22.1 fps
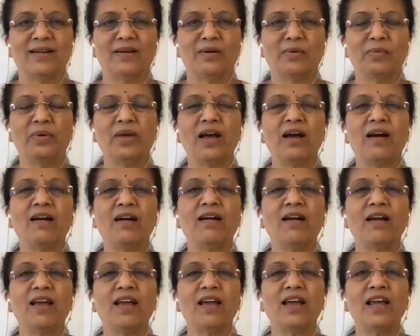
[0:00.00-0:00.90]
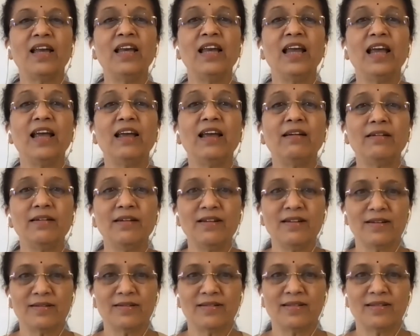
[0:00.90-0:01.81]
We are in
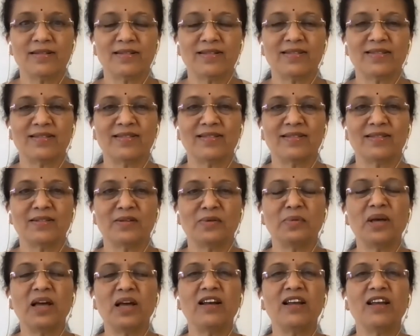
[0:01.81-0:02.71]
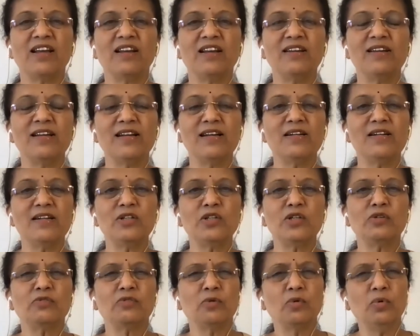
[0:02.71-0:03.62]
ignorance. We are ignorant
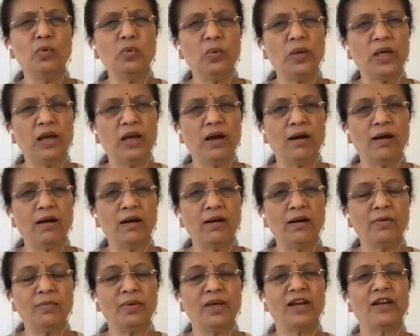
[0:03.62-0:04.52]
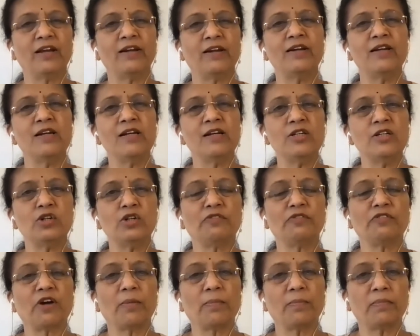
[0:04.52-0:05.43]
of who we are. We are ignorant
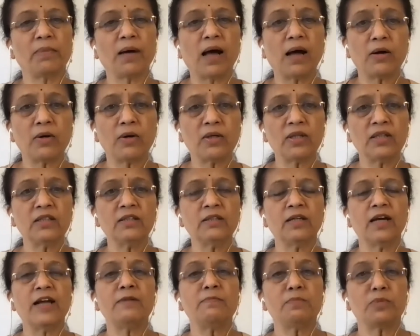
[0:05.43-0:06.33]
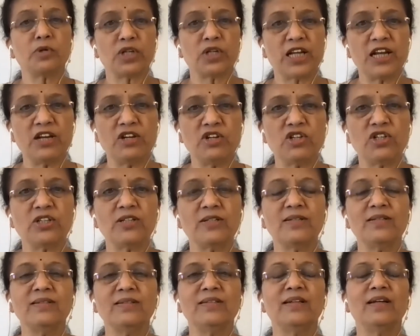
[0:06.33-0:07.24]
of our power and potential.